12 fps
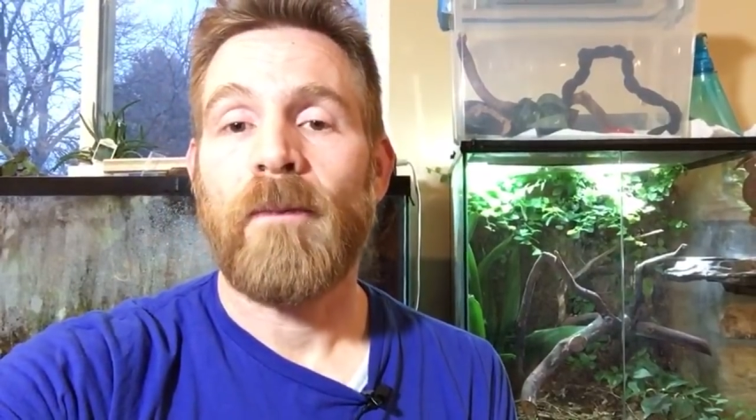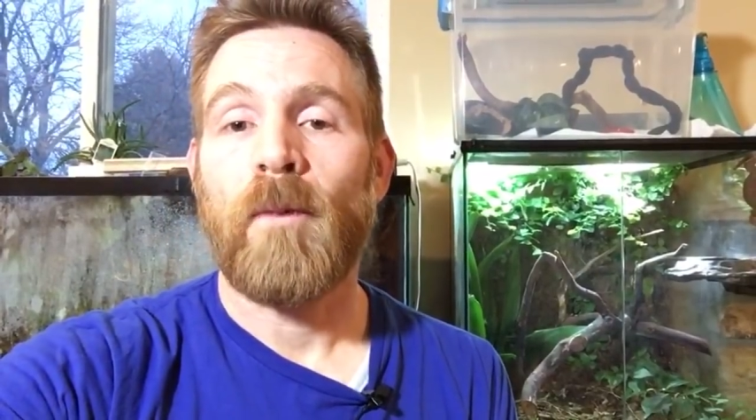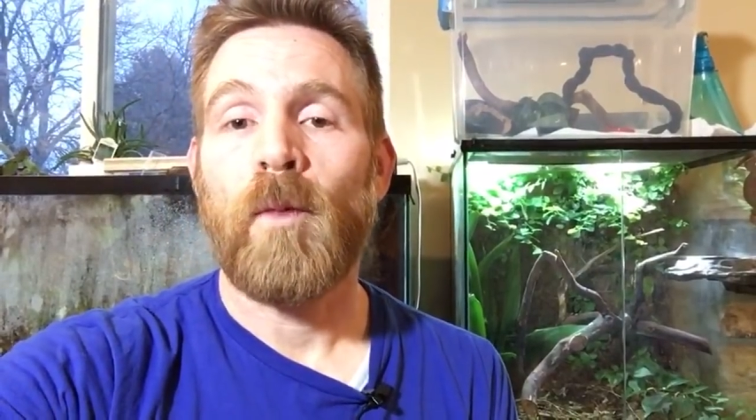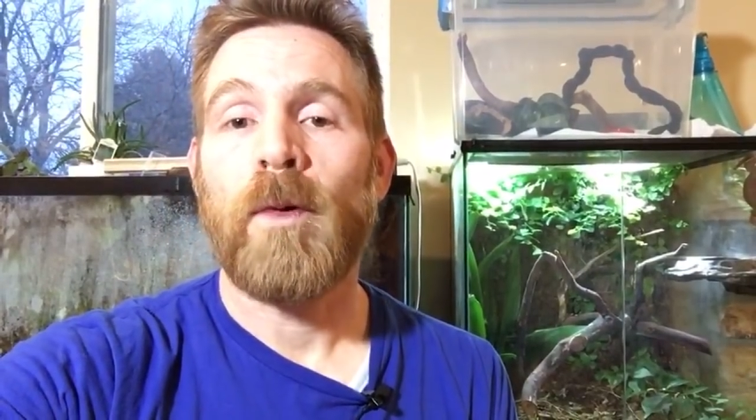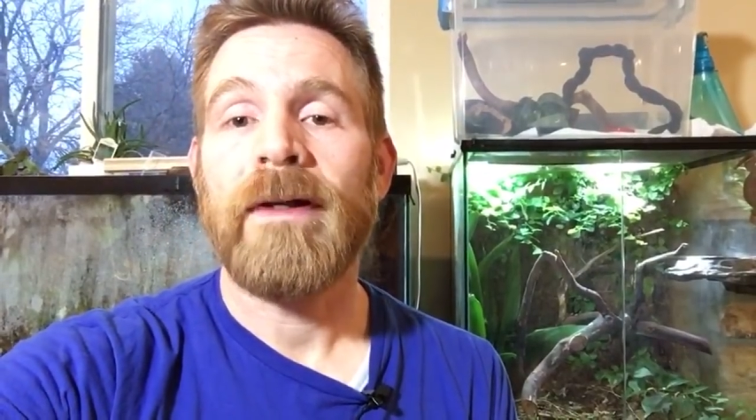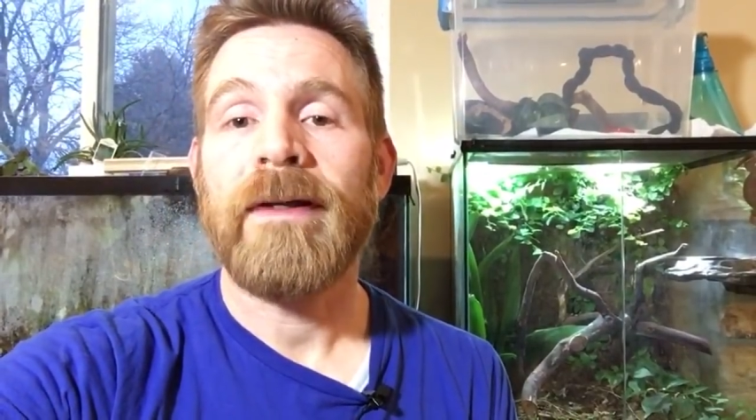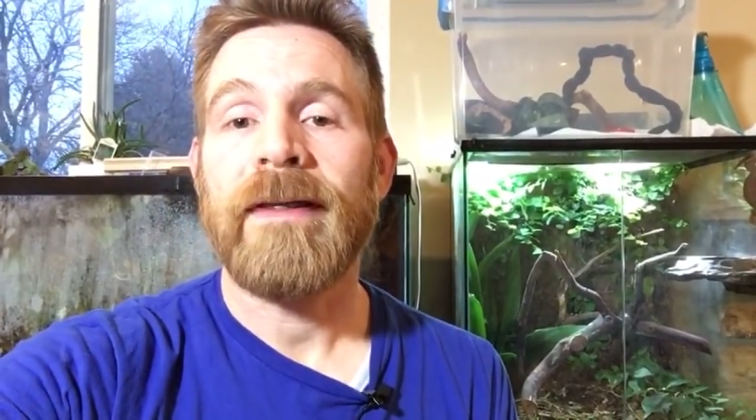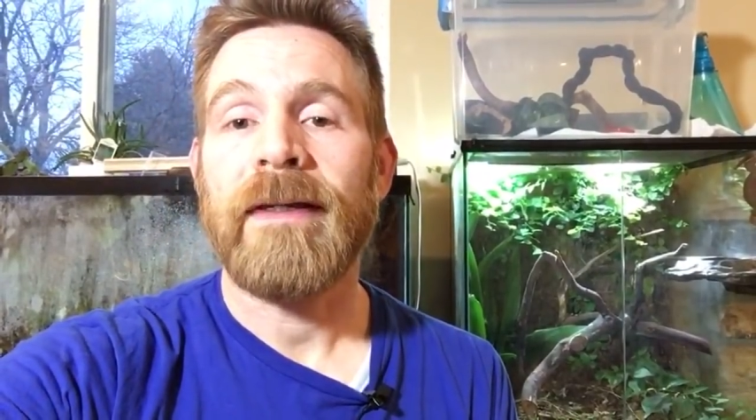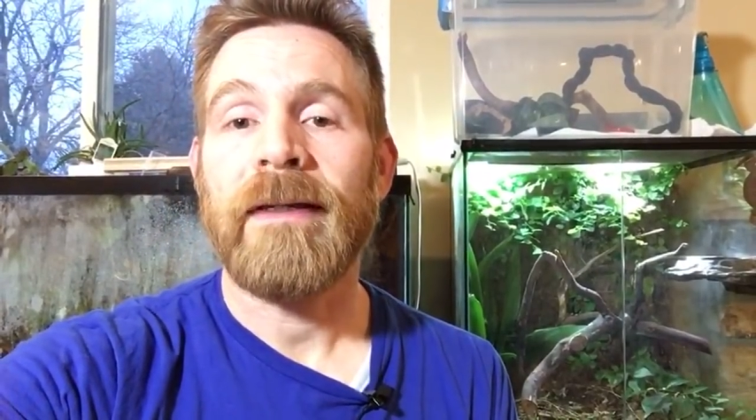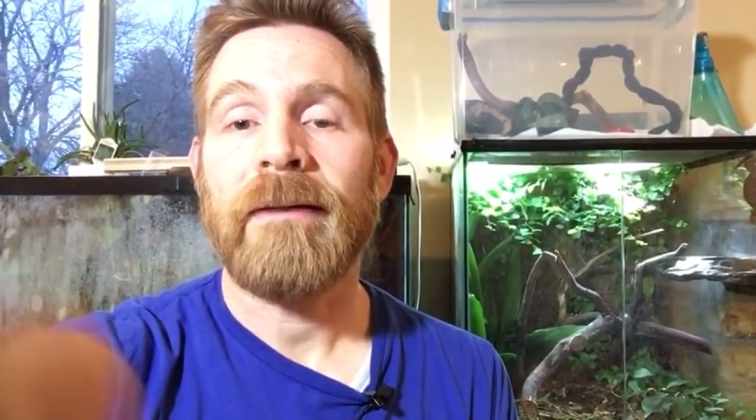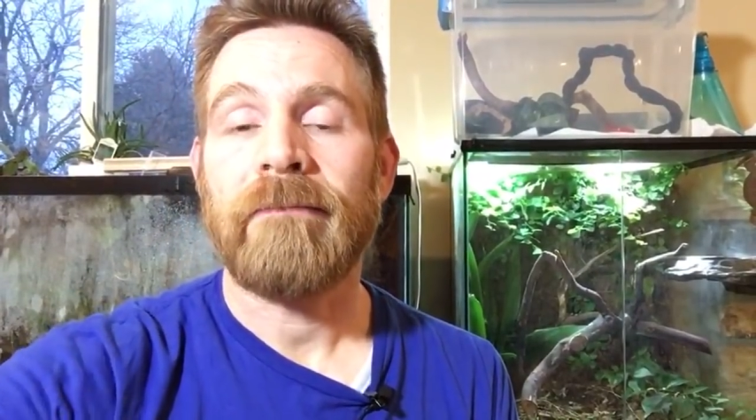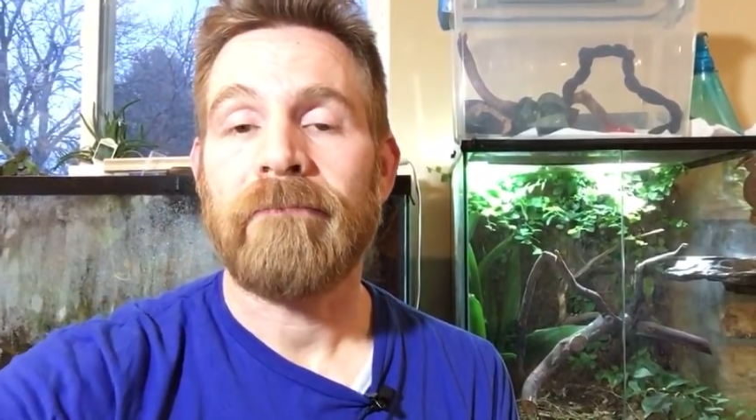one
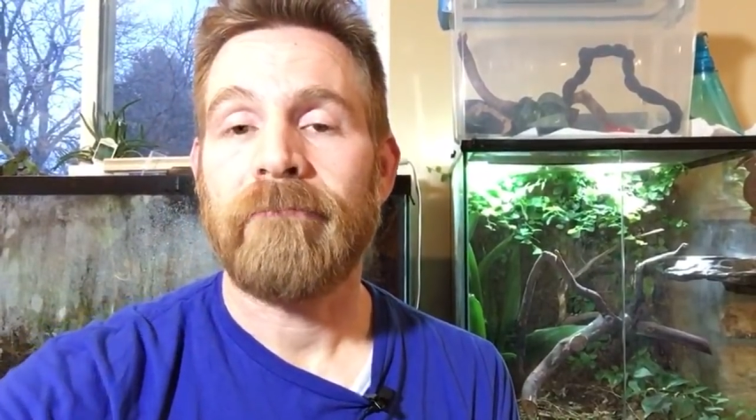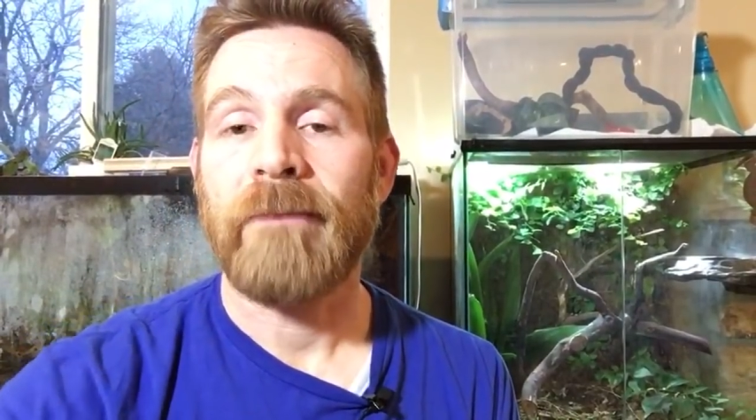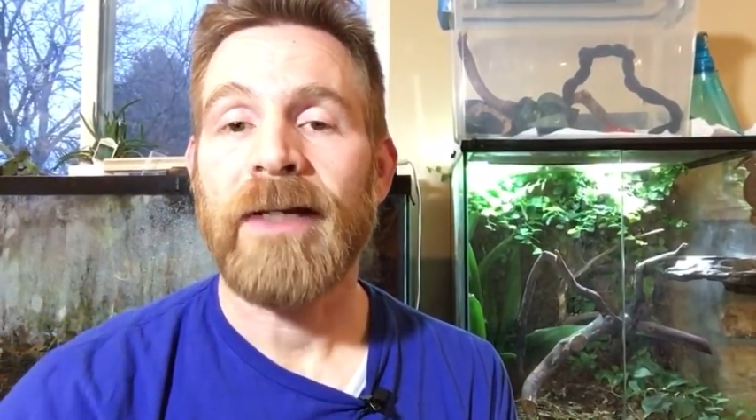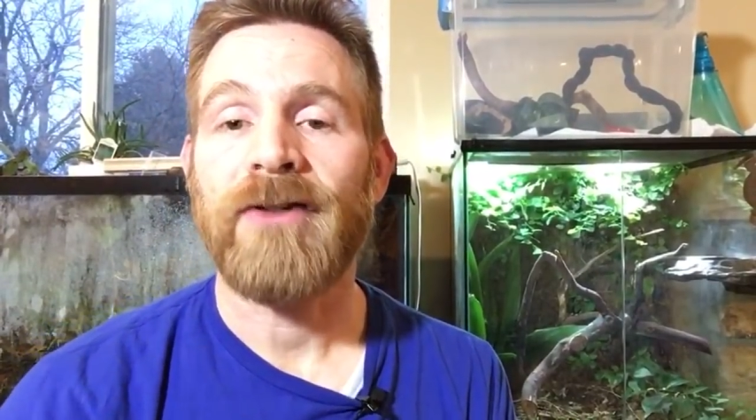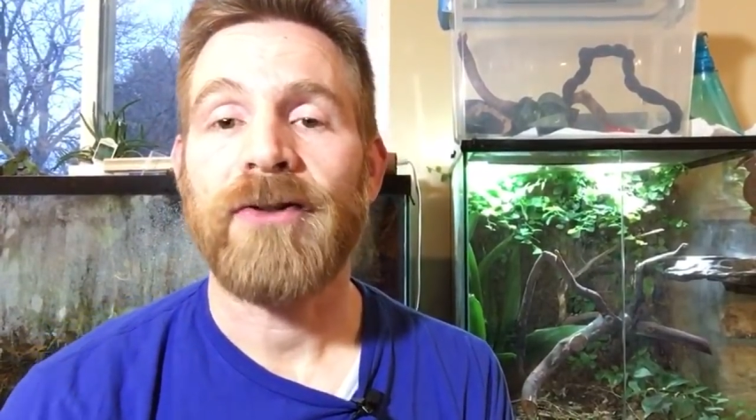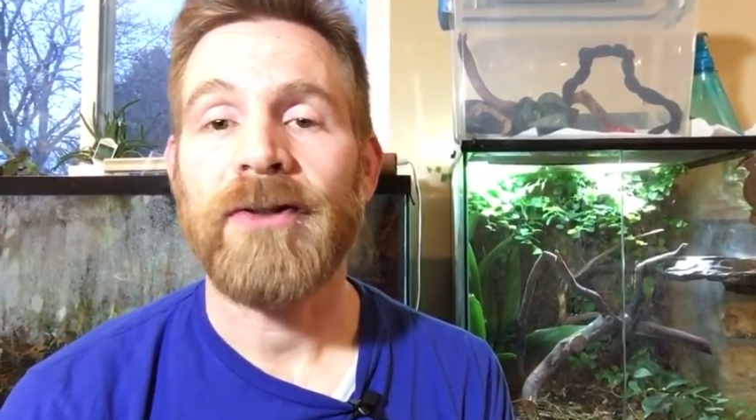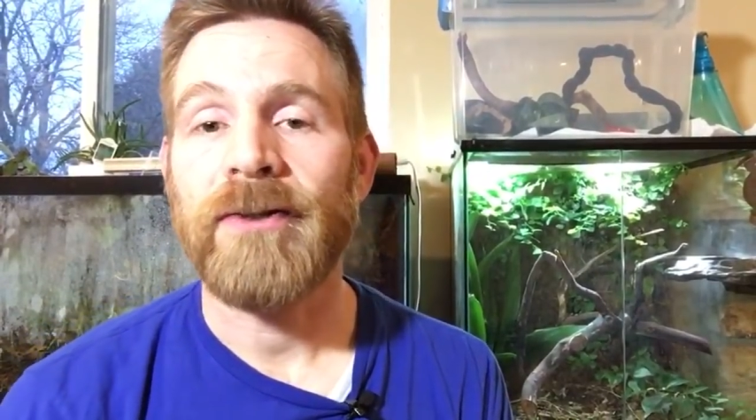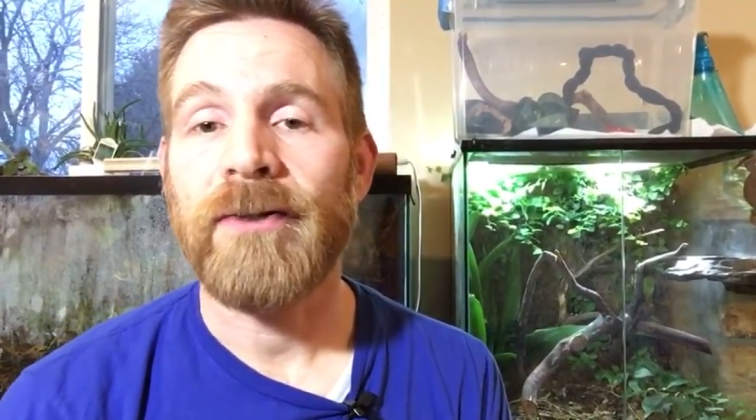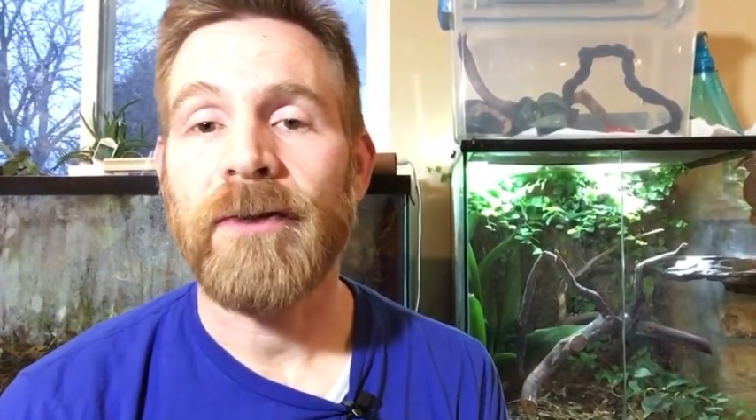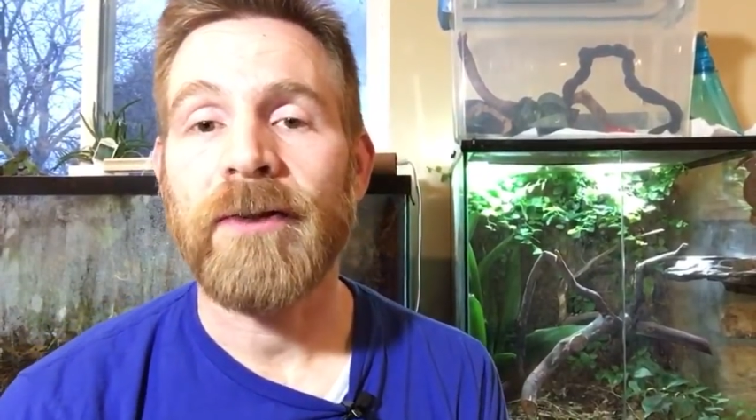thing, make sure you're doing